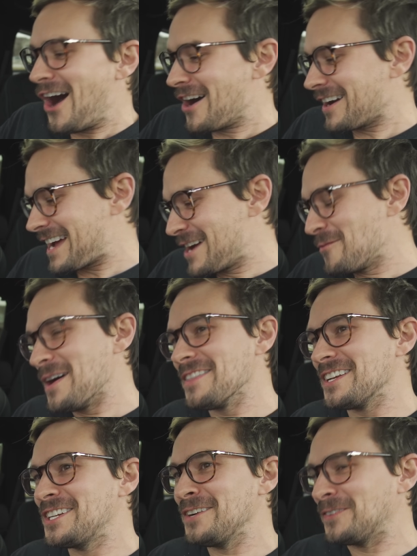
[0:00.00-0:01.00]
Okay, well,
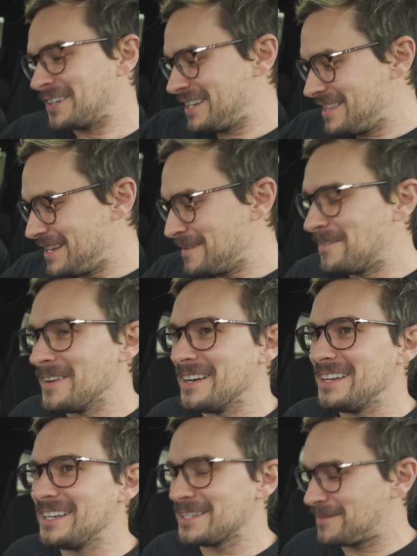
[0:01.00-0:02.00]
the shifter in the
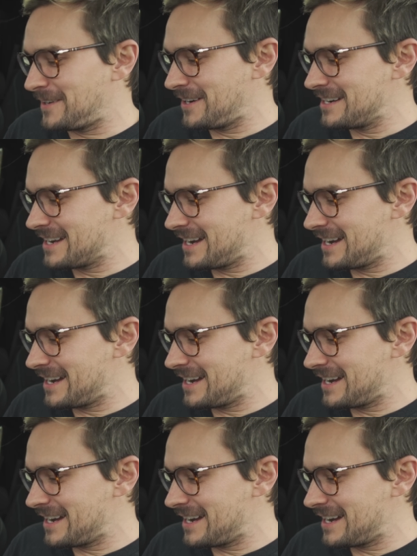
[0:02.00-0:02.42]
Infiniti is very